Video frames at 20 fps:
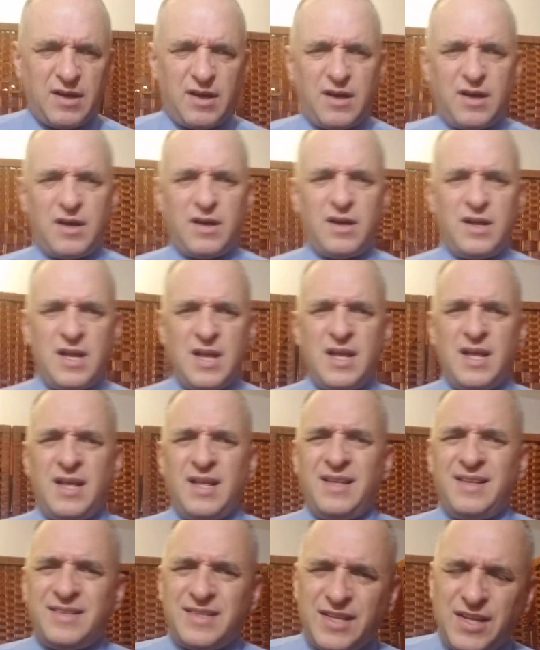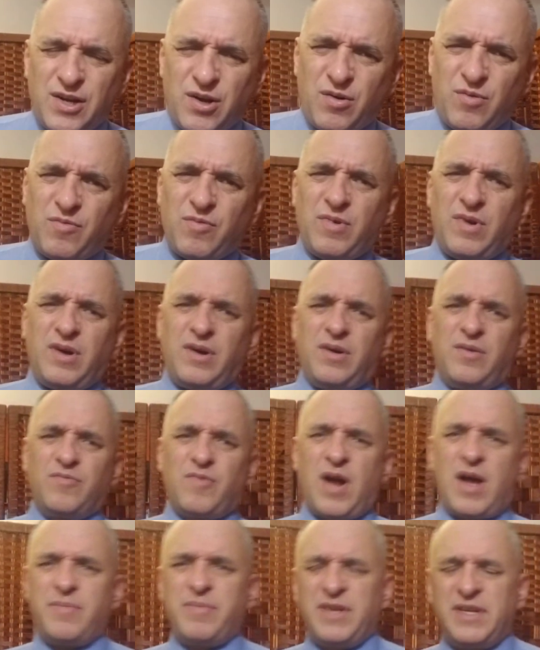
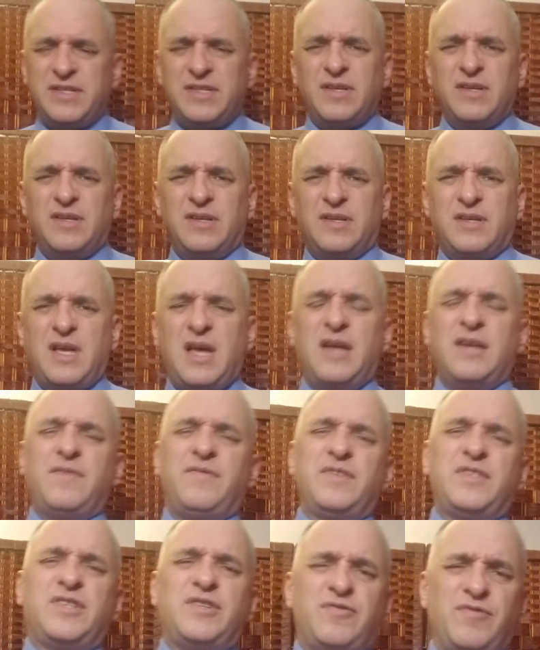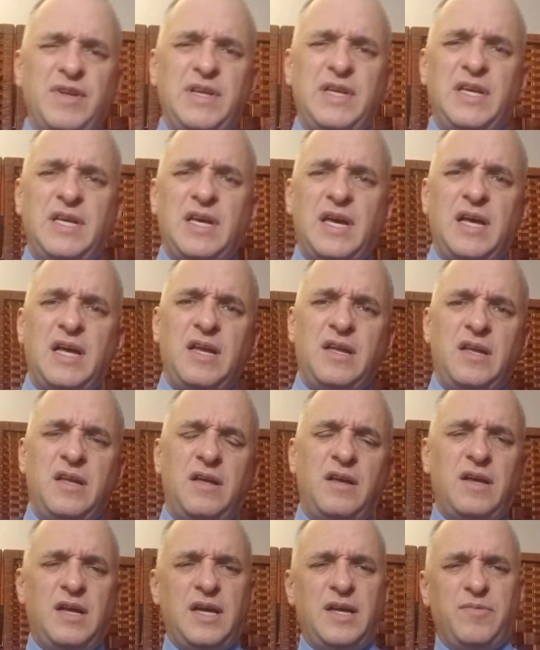Robbie is a kind of a streaky guy
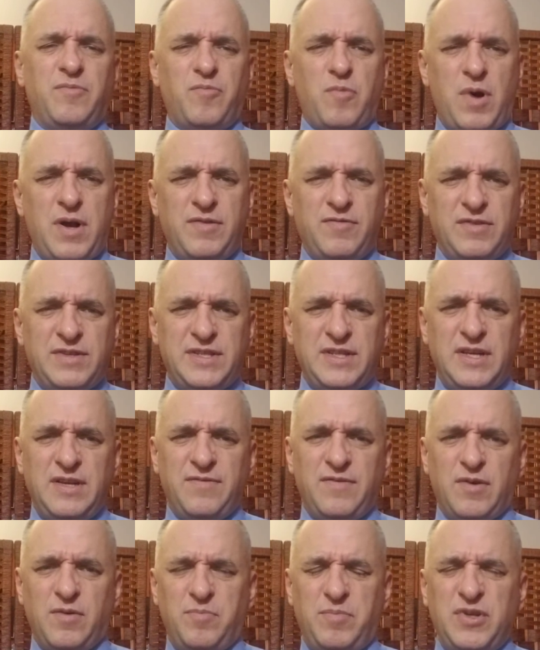at wide receiver,